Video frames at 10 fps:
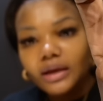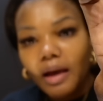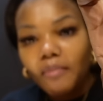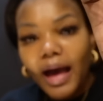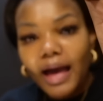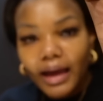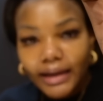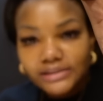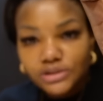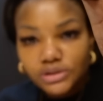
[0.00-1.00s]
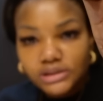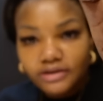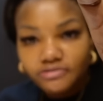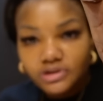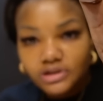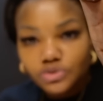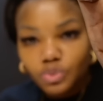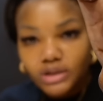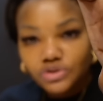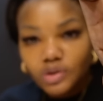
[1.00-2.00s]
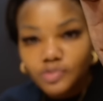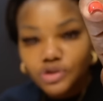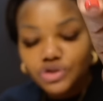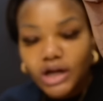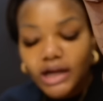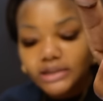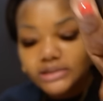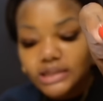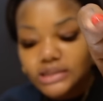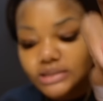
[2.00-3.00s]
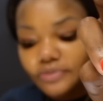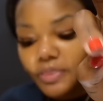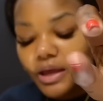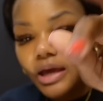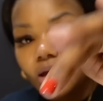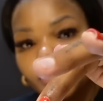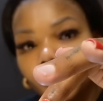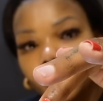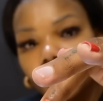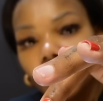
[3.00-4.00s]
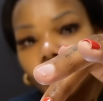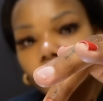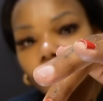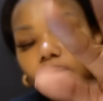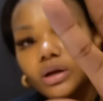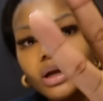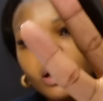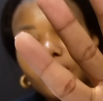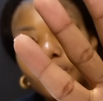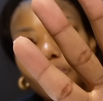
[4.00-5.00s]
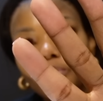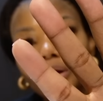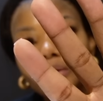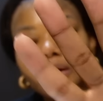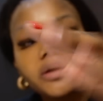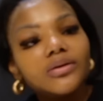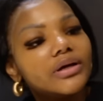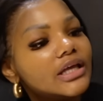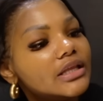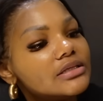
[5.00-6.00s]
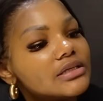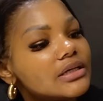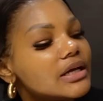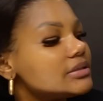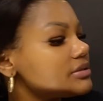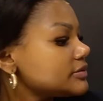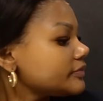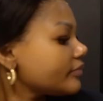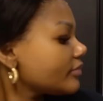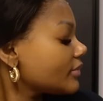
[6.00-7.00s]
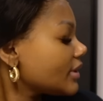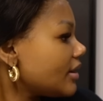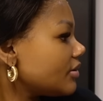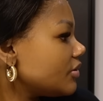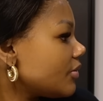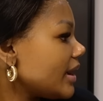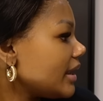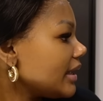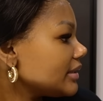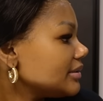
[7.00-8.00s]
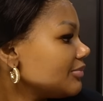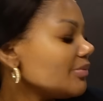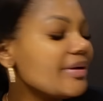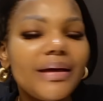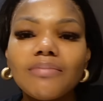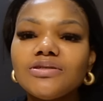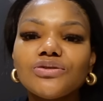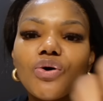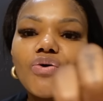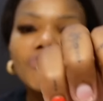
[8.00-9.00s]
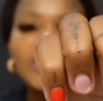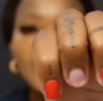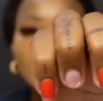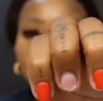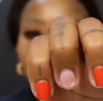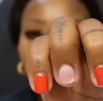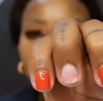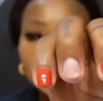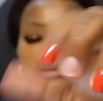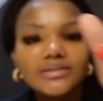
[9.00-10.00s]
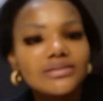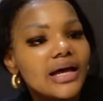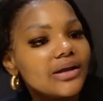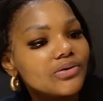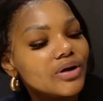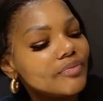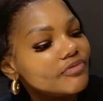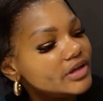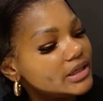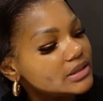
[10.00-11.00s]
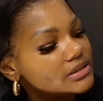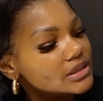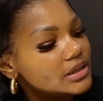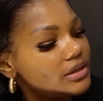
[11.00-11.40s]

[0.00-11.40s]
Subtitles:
I saved this one, so I'm gonna try and take it and put it on and not worry about it. Okay, these are nice. I don't know why I like them. Or maybe I'm just over long nails, guys, because I don't know, I'm feeling this.